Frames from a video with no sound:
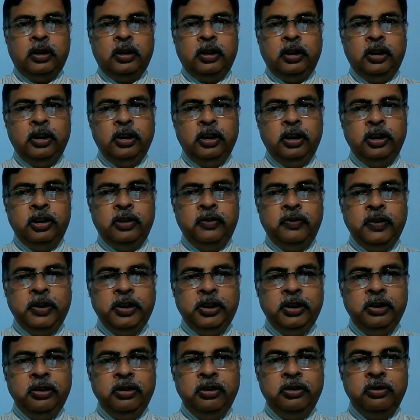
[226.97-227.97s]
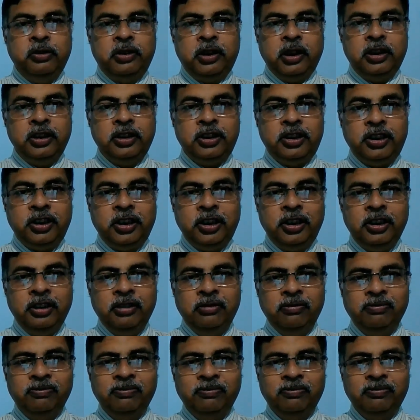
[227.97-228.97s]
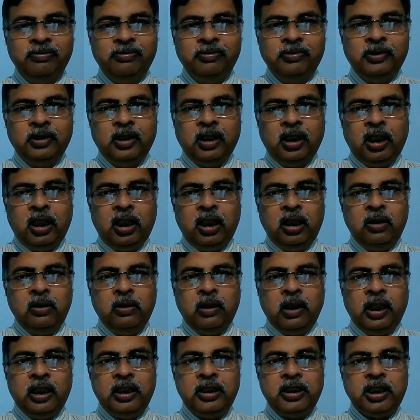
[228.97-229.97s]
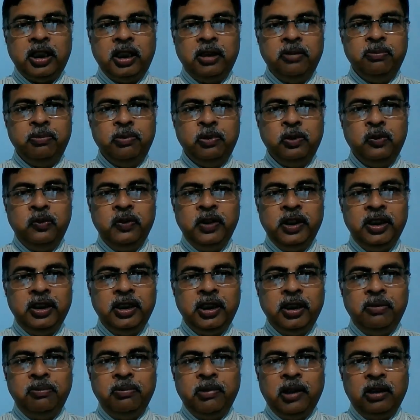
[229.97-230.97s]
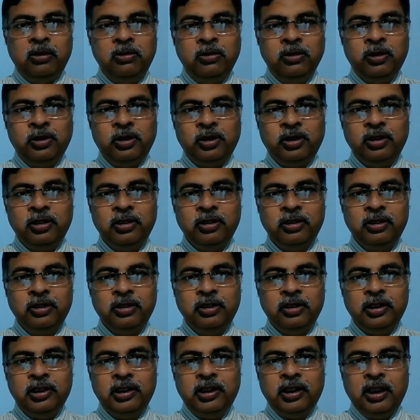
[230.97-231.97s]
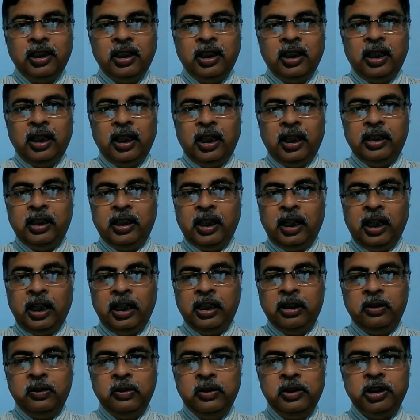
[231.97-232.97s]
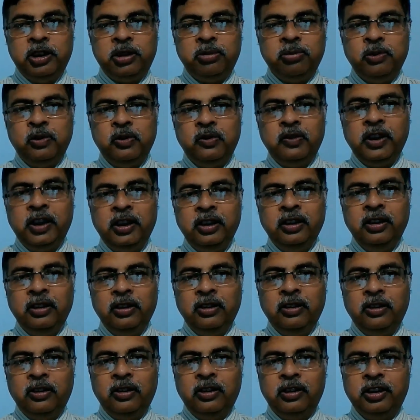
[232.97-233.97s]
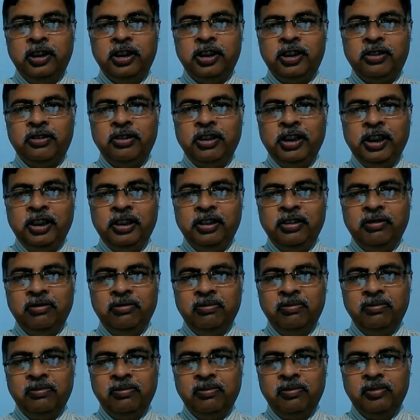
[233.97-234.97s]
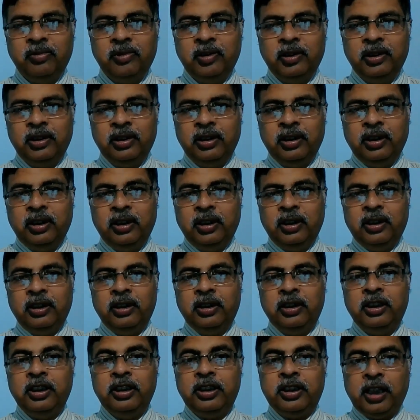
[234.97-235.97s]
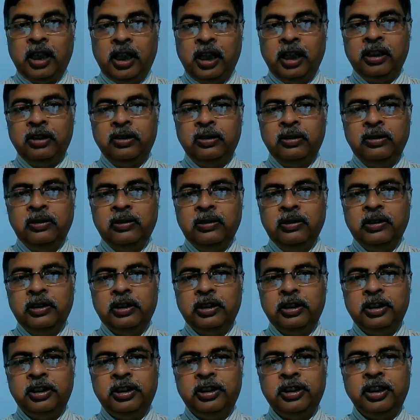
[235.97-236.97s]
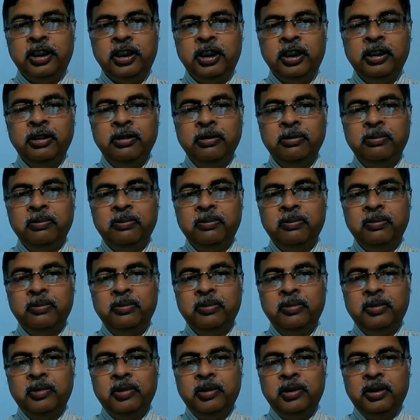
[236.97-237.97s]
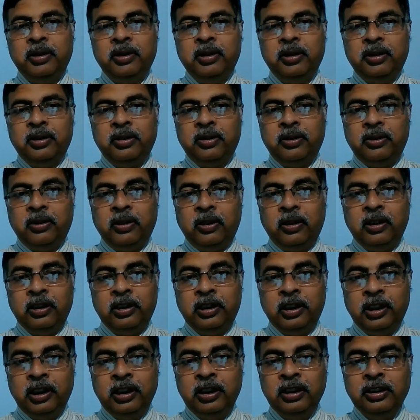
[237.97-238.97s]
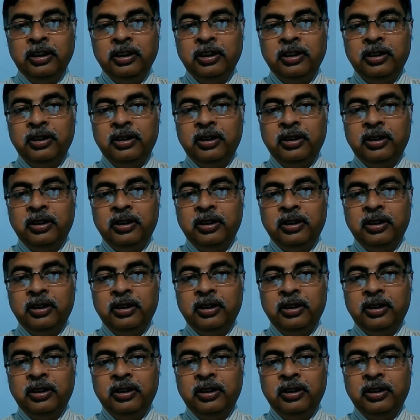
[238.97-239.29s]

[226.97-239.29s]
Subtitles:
In this video you can see how as I am moving the mouse, an arrow is moving on the screen. This arrow is called the